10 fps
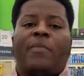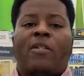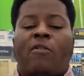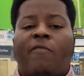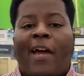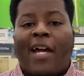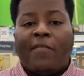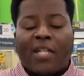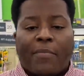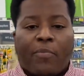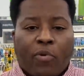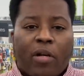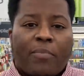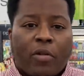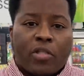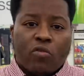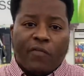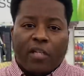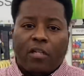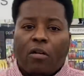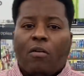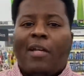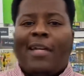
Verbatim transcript: notified every time your boy uploads a new video.